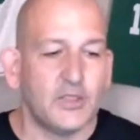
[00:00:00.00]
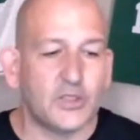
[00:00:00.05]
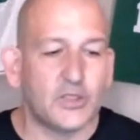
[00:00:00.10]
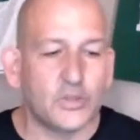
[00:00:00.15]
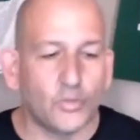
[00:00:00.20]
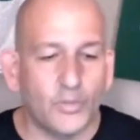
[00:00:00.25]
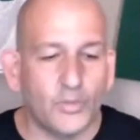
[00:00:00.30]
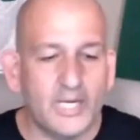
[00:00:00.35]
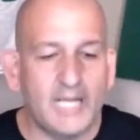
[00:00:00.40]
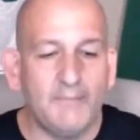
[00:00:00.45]

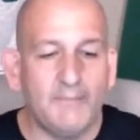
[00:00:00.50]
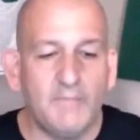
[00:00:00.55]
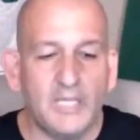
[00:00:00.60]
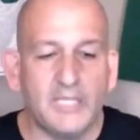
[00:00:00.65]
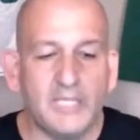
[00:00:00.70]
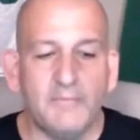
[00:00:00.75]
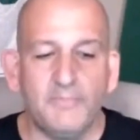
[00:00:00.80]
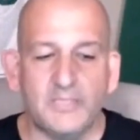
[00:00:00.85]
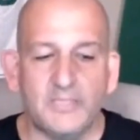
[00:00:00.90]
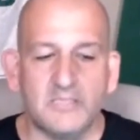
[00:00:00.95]
3
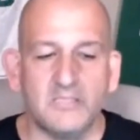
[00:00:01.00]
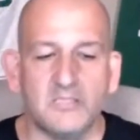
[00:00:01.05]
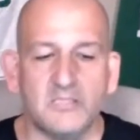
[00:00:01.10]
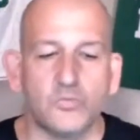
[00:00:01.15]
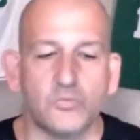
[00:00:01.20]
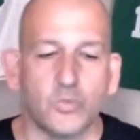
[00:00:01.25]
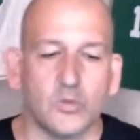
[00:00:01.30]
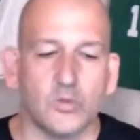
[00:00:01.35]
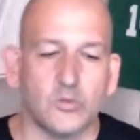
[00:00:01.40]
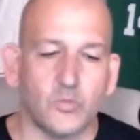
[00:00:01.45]
million
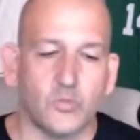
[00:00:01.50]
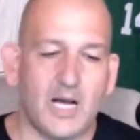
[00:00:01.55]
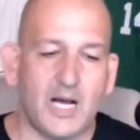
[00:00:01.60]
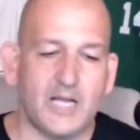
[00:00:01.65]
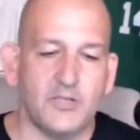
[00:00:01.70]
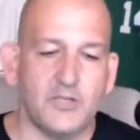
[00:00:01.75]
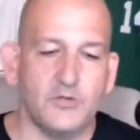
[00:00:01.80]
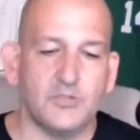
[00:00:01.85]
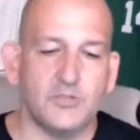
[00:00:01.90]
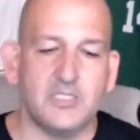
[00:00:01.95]
businesses
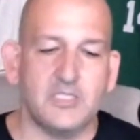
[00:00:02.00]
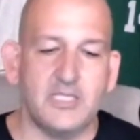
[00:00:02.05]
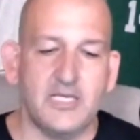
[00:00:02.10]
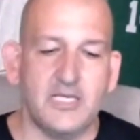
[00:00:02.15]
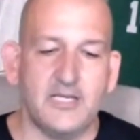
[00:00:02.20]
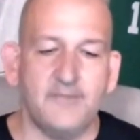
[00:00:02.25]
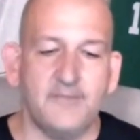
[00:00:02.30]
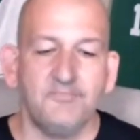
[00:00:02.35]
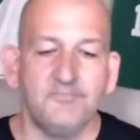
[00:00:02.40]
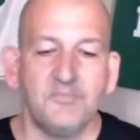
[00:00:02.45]
worldwide use
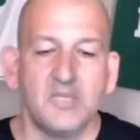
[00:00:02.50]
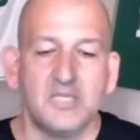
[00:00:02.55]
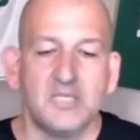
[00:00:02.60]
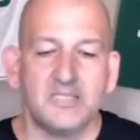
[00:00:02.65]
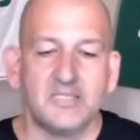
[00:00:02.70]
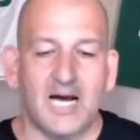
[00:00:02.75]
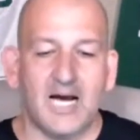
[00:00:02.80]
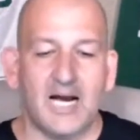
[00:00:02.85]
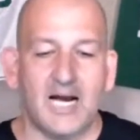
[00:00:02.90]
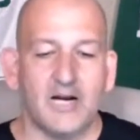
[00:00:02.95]
Indeed
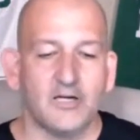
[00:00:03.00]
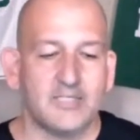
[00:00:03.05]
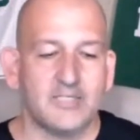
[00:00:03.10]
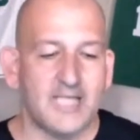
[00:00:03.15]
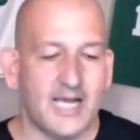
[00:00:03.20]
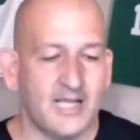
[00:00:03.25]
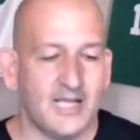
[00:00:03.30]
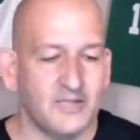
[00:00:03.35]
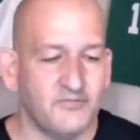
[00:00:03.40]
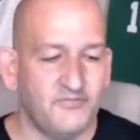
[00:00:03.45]
to hire
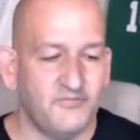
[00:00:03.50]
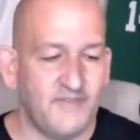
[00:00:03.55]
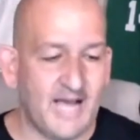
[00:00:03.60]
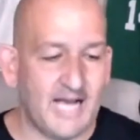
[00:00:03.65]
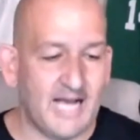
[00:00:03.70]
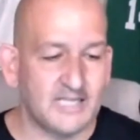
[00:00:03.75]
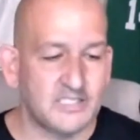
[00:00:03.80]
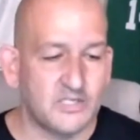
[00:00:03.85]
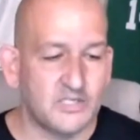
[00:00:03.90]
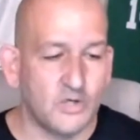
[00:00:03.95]
talent
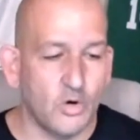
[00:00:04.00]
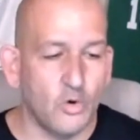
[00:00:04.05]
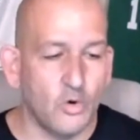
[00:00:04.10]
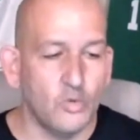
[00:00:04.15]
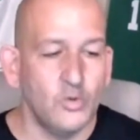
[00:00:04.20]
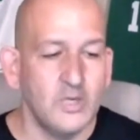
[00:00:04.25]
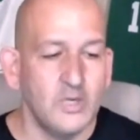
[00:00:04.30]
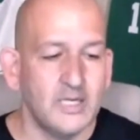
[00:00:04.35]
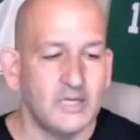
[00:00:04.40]
fast. Go